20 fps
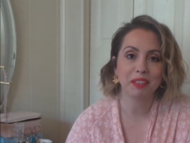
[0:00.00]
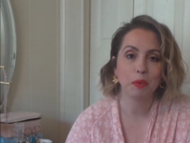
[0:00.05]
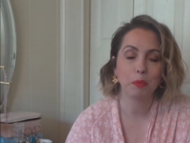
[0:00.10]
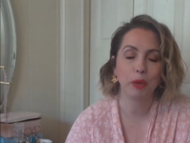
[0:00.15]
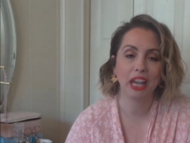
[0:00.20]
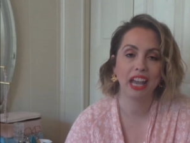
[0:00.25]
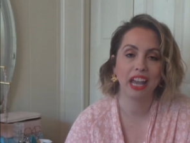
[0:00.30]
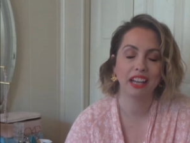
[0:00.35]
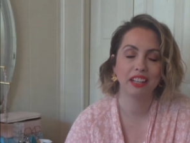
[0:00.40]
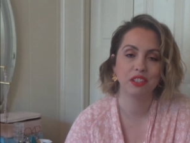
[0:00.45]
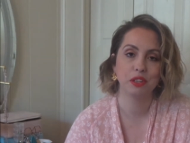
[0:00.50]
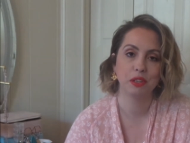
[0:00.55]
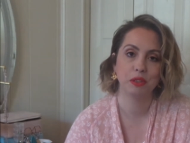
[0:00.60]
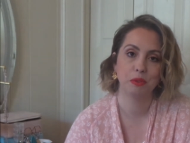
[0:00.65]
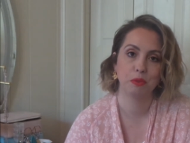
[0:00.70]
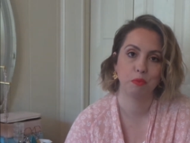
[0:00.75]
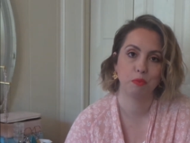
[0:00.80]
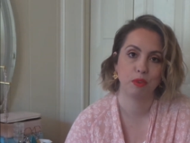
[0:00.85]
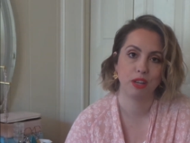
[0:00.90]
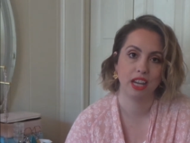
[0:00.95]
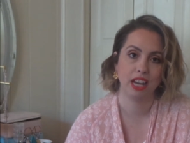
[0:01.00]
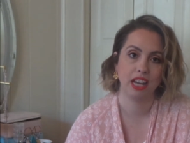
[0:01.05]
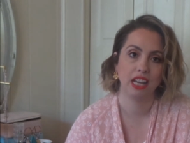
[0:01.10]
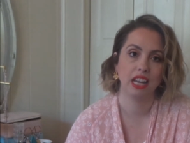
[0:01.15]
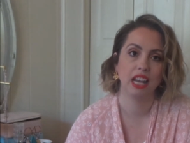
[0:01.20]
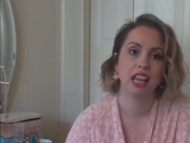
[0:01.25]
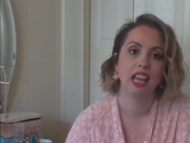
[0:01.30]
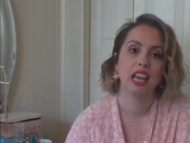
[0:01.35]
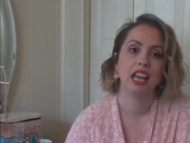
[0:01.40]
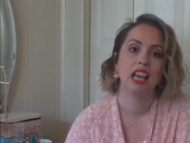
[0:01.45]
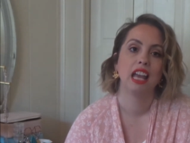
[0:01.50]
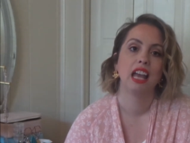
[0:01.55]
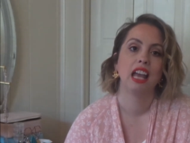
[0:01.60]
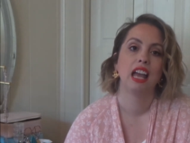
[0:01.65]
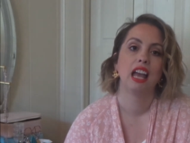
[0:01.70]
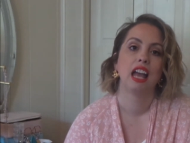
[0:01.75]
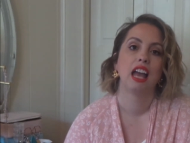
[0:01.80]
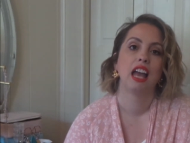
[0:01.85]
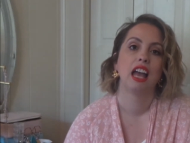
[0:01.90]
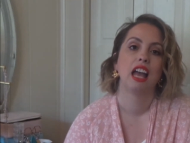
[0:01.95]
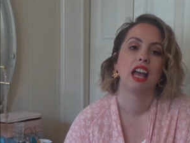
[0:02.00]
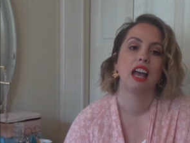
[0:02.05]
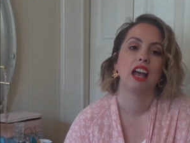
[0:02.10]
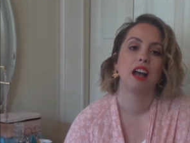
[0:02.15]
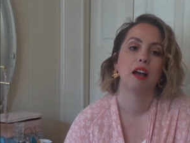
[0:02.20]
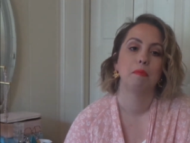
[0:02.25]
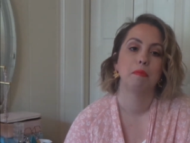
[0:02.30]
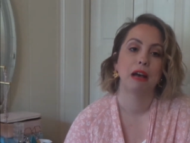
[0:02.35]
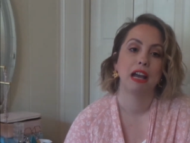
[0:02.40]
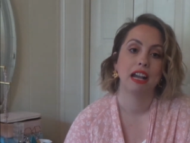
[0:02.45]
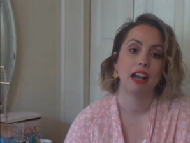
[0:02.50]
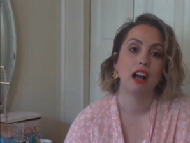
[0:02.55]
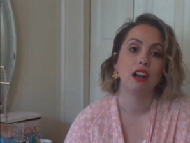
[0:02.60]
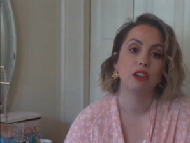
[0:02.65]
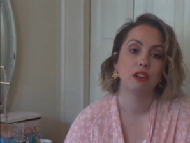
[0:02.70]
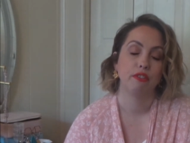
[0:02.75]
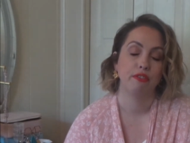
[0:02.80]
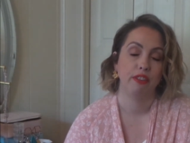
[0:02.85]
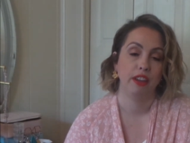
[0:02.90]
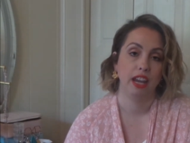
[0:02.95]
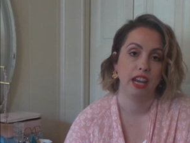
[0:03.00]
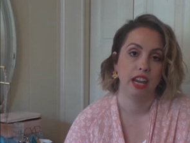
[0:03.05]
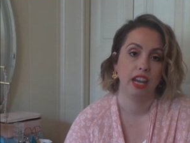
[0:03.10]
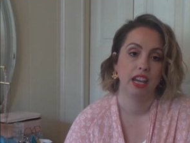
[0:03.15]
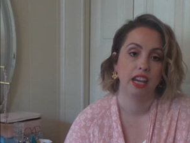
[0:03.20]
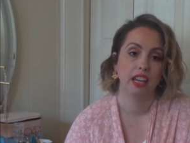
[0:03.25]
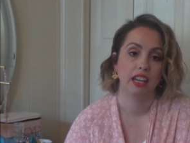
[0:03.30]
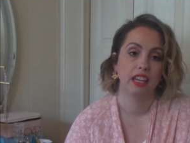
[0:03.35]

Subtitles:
we had to read a biography